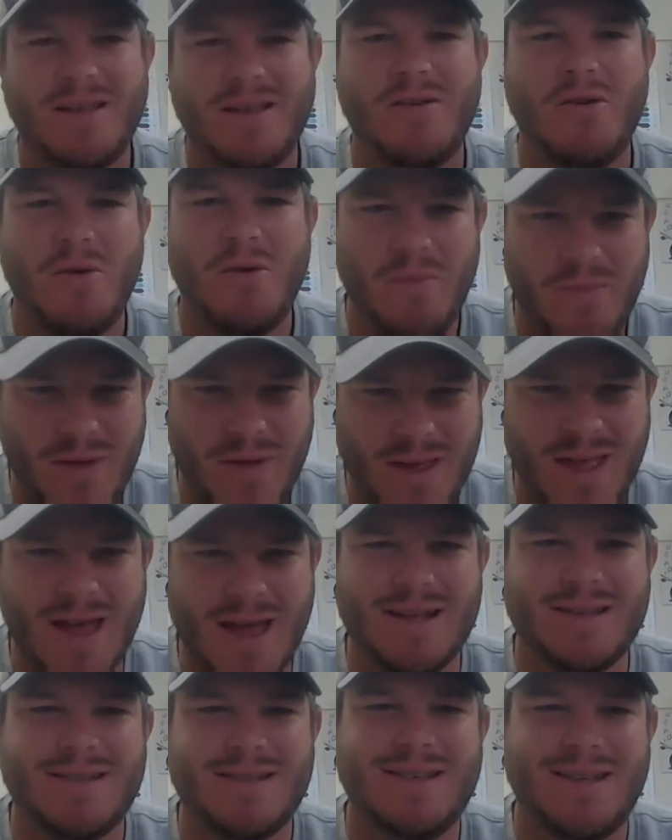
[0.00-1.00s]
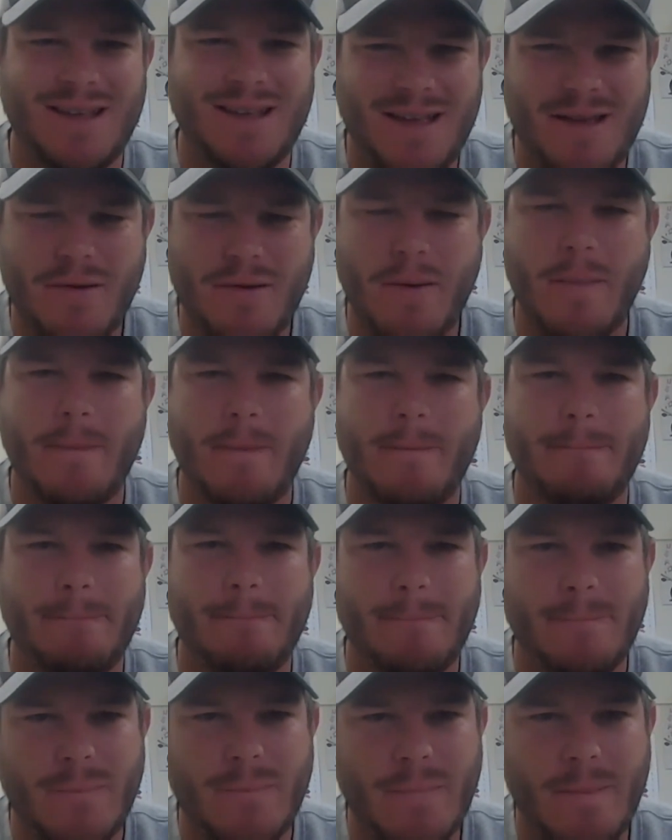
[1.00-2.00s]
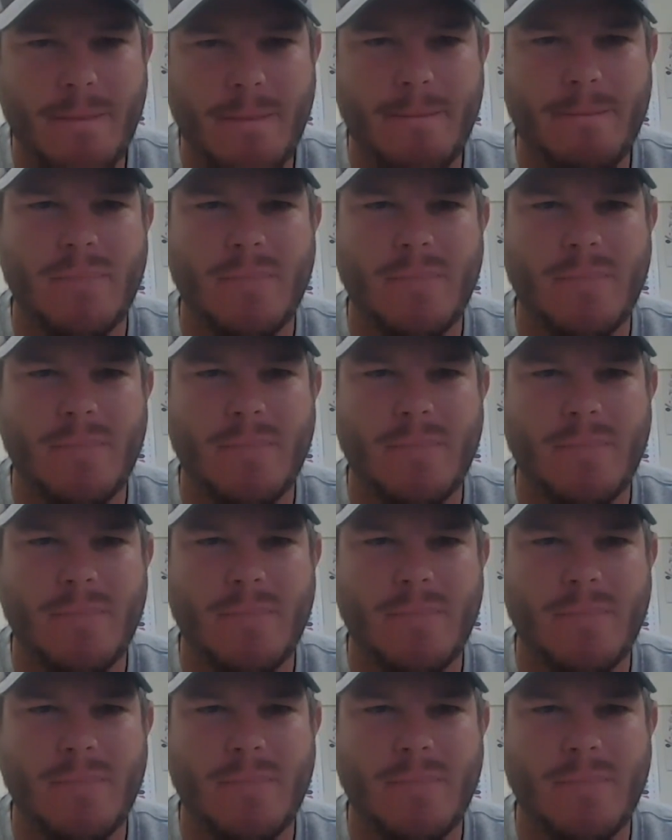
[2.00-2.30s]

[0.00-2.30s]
yes. over there. So yes. so how are you